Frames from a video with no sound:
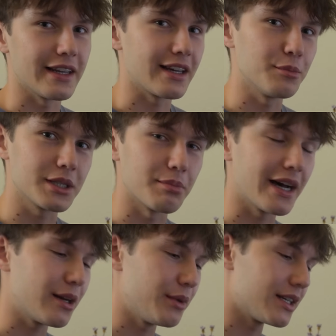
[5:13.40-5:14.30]
Like I'm just
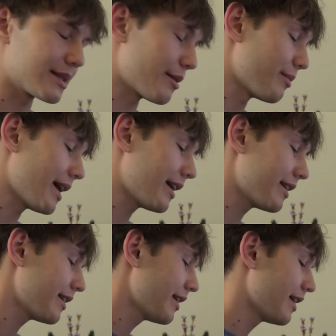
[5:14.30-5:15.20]
bad because I'm
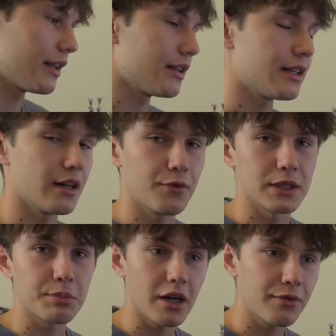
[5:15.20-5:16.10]
bad. And then yeah, for
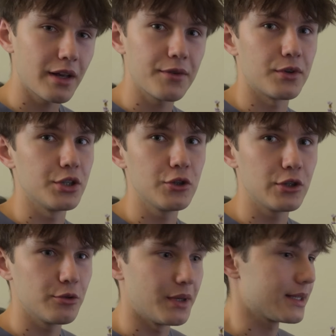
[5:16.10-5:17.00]
Spotify, for
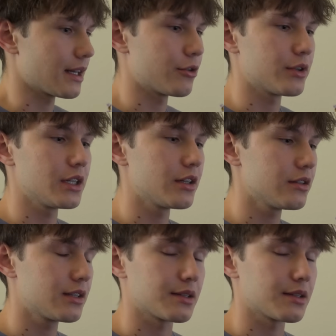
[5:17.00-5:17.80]
YouTube, they sound really good.